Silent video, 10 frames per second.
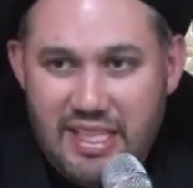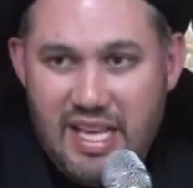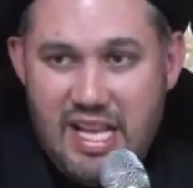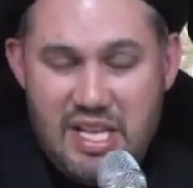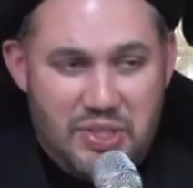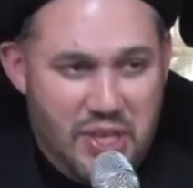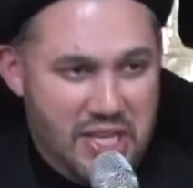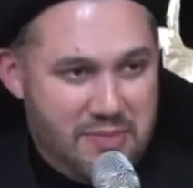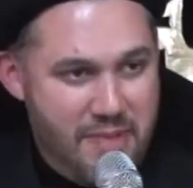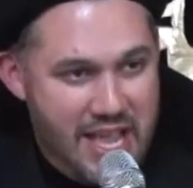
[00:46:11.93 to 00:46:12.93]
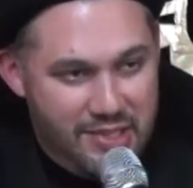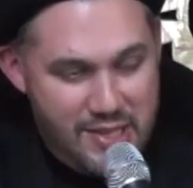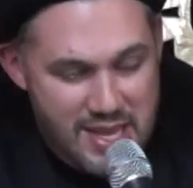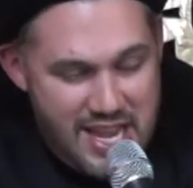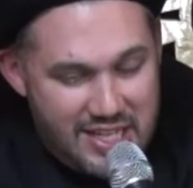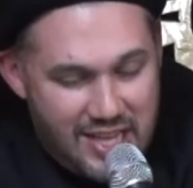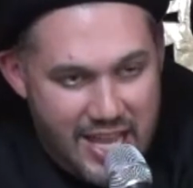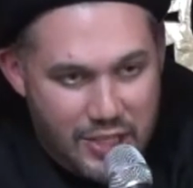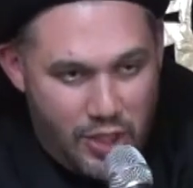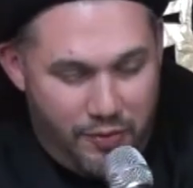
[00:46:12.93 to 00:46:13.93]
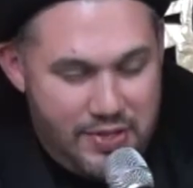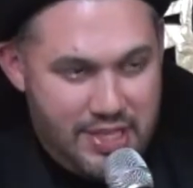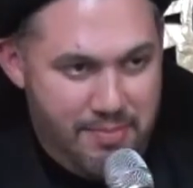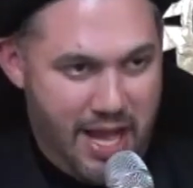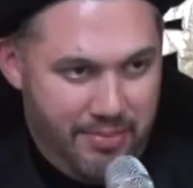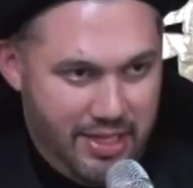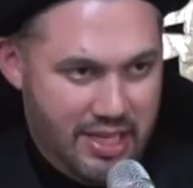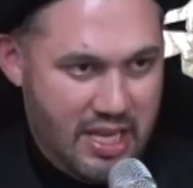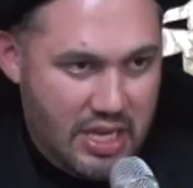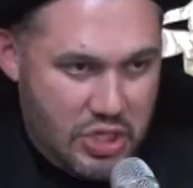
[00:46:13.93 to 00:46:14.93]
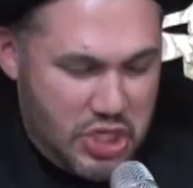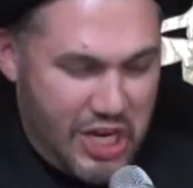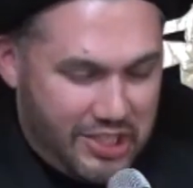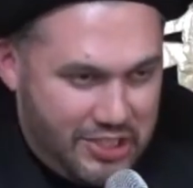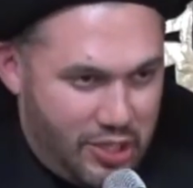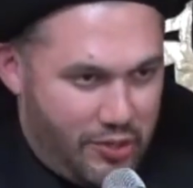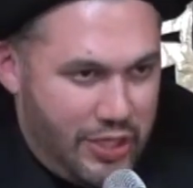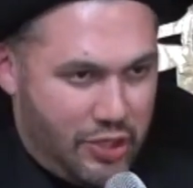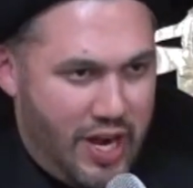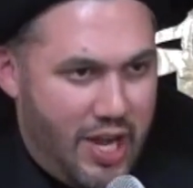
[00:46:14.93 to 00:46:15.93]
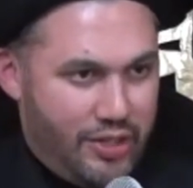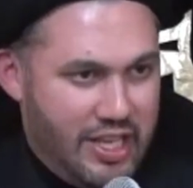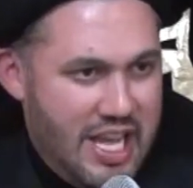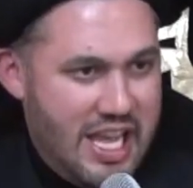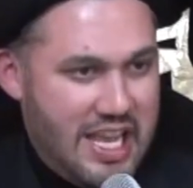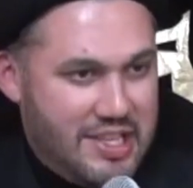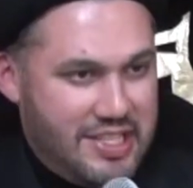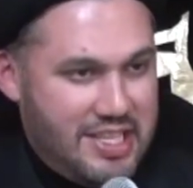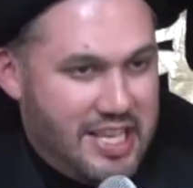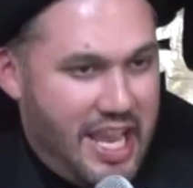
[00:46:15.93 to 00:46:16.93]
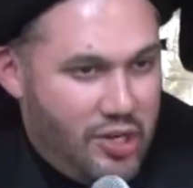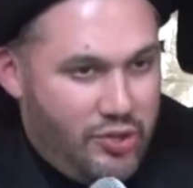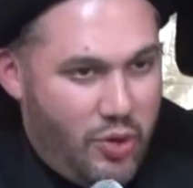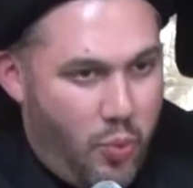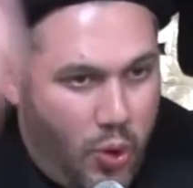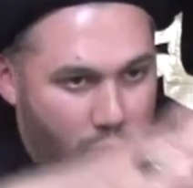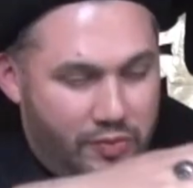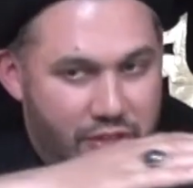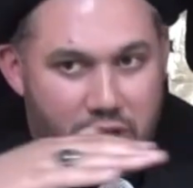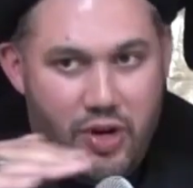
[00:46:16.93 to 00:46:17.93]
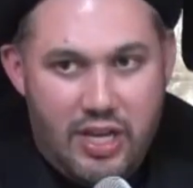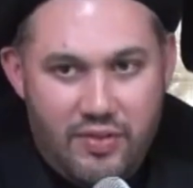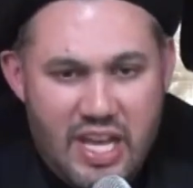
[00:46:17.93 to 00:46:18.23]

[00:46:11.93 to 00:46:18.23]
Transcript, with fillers: Sayyid Mehdi takes off his amama, chucks it on the ground, hits his head on the wall of the grave.